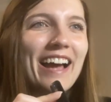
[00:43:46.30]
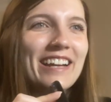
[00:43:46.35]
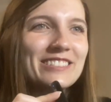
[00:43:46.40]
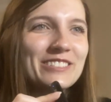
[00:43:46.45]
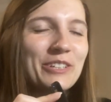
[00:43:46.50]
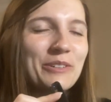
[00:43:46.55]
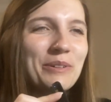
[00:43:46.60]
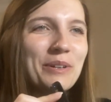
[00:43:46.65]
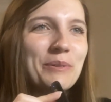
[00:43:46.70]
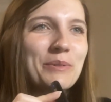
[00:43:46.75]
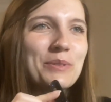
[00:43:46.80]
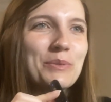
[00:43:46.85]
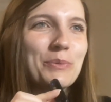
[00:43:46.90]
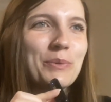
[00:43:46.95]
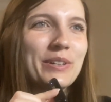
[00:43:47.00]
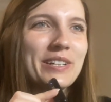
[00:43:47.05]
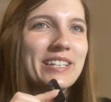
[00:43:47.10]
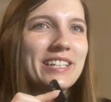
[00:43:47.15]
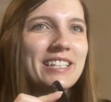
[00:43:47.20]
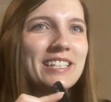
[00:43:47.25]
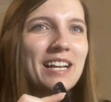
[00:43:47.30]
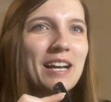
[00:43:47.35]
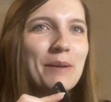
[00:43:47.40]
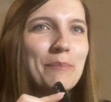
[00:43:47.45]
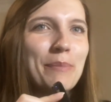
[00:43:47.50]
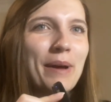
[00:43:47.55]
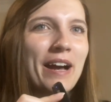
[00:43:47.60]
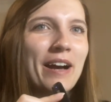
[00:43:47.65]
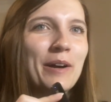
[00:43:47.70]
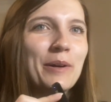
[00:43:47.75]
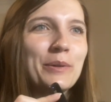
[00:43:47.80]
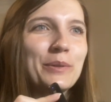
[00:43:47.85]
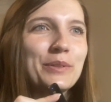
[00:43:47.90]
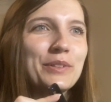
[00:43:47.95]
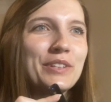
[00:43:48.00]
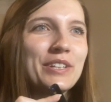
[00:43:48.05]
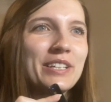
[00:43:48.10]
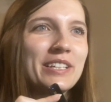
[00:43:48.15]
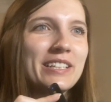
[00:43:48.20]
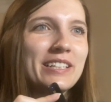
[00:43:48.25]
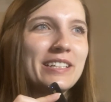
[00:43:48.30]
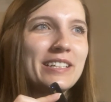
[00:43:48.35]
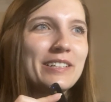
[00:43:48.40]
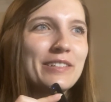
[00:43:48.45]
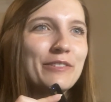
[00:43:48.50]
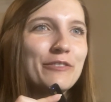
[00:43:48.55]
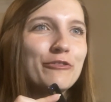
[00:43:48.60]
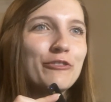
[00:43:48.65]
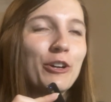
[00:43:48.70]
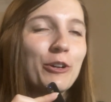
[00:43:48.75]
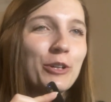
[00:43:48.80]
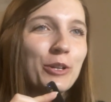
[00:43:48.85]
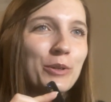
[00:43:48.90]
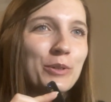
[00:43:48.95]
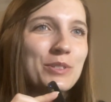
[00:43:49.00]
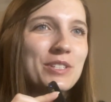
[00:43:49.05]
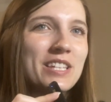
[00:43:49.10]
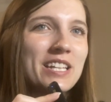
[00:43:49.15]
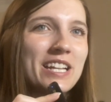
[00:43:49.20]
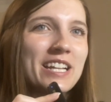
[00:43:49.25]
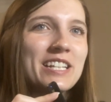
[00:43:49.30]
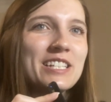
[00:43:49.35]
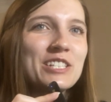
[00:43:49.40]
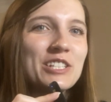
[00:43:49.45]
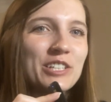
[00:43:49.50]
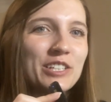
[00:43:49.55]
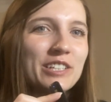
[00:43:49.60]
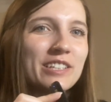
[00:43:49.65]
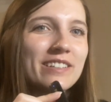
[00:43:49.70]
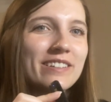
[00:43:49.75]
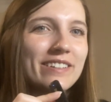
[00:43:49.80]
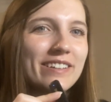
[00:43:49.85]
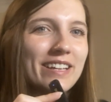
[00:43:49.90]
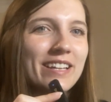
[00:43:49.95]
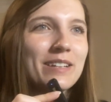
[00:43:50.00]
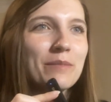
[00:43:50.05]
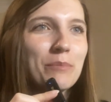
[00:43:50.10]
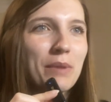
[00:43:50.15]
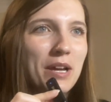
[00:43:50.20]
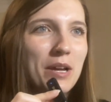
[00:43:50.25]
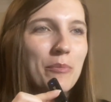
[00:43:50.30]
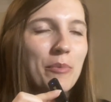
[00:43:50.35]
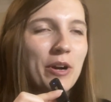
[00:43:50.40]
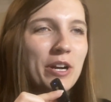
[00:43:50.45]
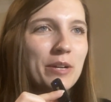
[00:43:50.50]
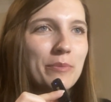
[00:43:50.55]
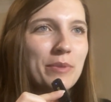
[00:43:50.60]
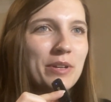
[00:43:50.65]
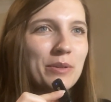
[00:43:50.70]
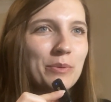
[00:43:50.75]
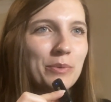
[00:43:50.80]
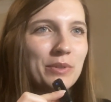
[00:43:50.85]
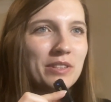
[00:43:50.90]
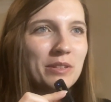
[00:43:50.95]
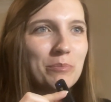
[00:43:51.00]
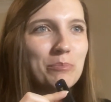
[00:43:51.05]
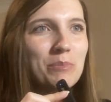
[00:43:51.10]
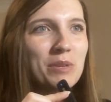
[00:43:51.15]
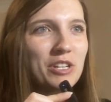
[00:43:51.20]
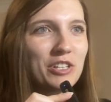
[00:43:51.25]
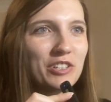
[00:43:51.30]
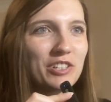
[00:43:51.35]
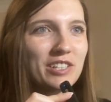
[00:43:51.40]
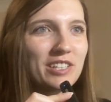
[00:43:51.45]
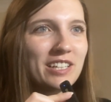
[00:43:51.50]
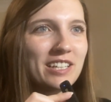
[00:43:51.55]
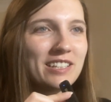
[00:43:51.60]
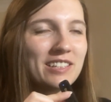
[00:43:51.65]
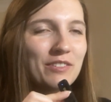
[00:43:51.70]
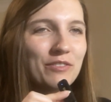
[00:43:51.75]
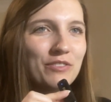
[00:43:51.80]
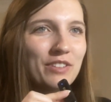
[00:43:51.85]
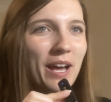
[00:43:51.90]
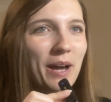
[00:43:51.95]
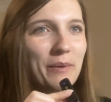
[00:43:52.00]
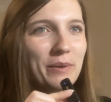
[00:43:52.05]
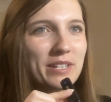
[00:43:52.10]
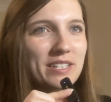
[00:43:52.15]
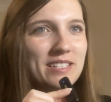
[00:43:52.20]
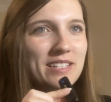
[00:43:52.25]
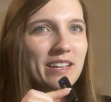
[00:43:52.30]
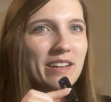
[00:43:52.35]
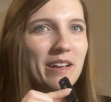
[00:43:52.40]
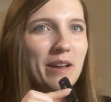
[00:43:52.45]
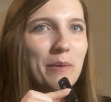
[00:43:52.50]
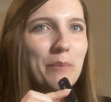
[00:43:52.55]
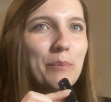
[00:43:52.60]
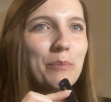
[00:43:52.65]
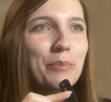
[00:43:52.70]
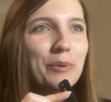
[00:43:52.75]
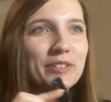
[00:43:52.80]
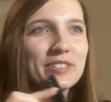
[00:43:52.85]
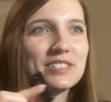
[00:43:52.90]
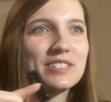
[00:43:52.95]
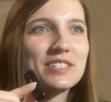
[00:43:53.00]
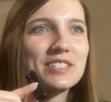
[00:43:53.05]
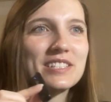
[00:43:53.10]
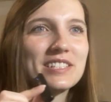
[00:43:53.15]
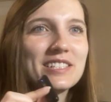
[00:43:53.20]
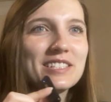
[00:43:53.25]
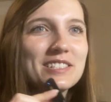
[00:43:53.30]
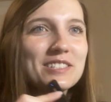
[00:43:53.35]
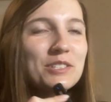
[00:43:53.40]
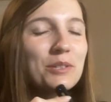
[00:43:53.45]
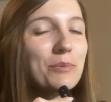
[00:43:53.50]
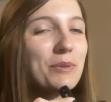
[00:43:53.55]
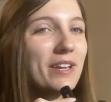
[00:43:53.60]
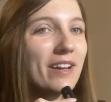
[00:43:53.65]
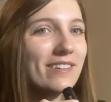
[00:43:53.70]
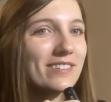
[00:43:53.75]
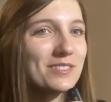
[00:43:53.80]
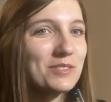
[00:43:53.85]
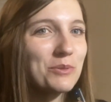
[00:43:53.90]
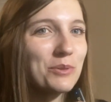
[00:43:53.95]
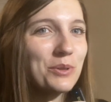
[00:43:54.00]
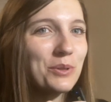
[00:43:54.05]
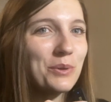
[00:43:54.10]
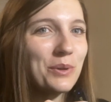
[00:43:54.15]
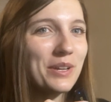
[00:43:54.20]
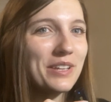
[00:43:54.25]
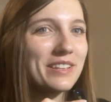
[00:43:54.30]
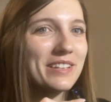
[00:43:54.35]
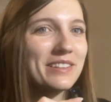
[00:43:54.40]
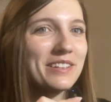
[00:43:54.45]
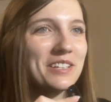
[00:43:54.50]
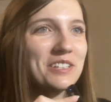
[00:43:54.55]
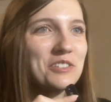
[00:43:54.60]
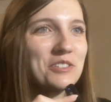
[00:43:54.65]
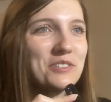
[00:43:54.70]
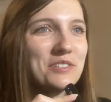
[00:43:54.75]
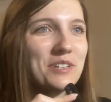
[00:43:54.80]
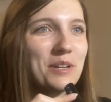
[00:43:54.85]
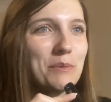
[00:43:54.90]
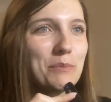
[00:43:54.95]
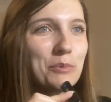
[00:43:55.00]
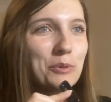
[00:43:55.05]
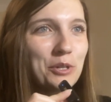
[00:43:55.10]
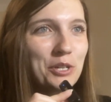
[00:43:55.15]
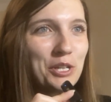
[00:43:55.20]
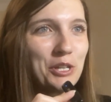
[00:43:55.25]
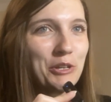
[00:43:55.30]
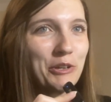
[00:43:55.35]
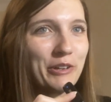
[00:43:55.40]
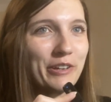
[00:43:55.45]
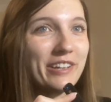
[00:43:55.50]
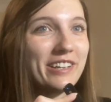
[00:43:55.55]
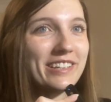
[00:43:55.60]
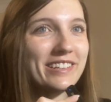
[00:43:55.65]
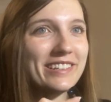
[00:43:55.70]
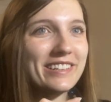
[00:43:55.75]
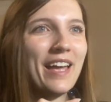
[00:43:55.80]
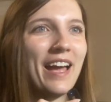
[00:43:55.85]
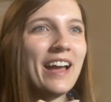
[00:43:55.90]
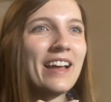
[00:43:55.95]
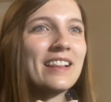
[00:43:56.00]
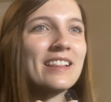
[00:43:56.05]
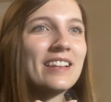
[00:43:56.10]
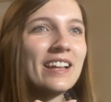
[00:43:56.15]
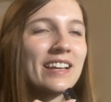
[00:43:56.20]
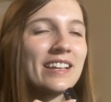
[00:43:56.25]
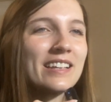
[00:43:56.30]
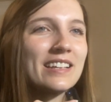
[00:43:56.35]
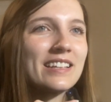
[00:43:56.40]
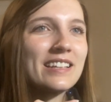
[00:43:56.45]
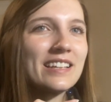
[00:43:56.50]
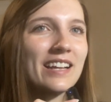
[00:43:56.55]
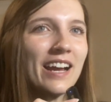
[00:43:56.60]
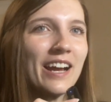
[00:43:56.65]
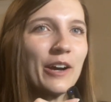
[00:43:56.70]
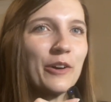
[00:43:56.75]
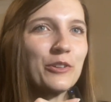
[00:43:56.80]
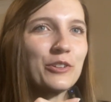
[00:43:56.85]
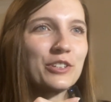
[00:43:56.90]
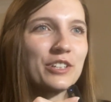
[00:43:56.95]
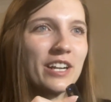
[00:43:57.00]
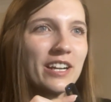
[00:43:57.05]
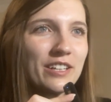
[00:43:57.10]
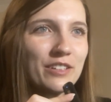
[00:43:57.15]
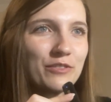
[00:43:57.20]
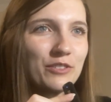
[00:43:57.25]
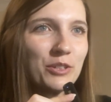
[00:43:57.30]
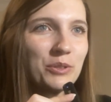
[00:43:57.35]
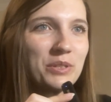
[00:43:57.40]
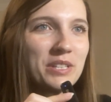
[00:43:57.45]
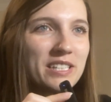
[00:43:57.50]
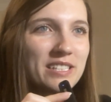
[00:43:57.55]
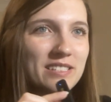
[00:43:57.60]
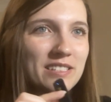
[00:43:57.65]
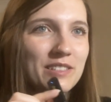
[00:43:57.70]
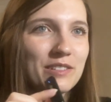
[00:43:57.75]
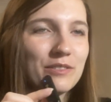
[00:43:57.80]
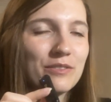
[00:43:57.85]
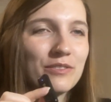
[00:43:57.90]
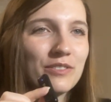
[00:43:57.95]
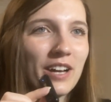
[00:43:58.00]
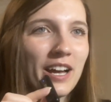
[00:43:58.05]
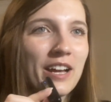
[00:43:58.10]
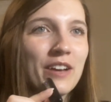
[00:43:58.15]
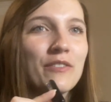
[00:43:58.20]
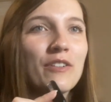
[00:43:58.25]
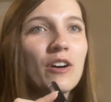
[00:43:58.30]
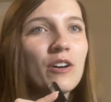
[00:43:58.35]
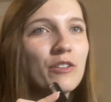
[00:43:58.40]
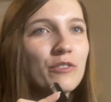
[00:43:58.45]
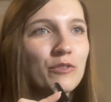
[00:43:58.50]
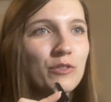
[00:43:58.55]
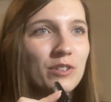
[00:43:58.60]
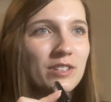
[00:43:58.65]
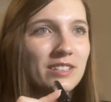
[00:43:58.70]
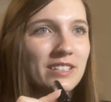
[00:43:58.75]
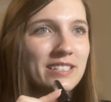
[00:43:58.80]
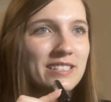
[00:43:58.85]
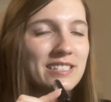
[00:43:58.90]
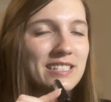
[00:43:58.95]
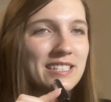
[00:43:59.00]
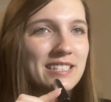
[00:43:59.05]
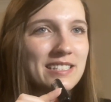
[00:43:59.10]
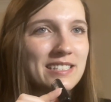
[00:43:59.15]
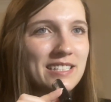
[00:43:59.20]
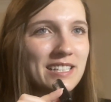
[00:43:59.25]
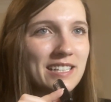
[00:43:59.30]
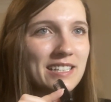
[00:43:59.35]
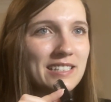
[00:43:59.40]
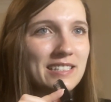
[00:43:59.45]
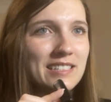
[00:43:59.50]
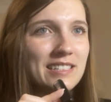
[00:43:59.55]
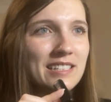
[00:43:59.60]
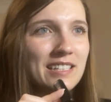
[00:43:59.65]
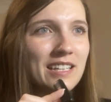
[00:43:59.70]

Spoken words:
I know I was worried about the photos that I took in my apartment with the mirror and the flower setup, but to be honest with you, I think they turned out pretty good. I like how they're kind of cohesive. I have all 4 listings done.